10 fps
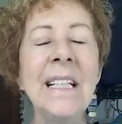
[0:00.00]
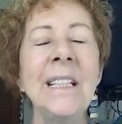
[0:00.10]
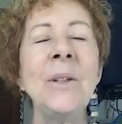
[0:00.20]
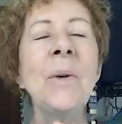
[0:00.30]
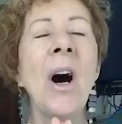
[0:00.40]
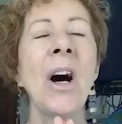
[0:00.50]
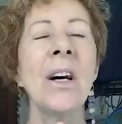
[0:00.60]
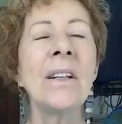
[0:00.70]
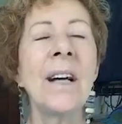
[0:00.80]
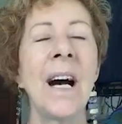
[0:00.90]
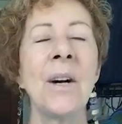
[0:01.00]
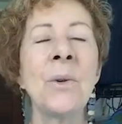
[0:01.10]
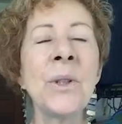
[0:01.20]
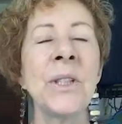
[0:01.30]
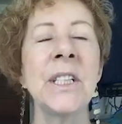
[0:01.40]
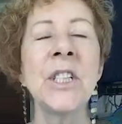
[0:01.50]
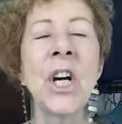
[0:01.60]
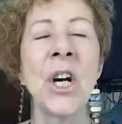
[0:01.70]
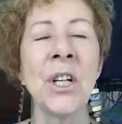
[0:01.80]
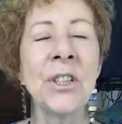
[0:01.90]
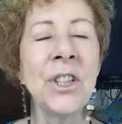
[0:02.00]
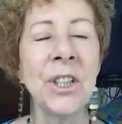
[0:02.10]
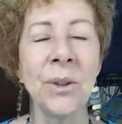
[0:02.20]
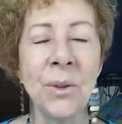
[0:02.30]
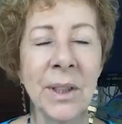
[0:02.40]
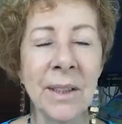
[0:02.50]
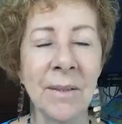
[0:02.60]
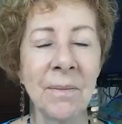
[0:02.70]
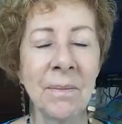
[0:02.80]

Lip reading: You are our star children.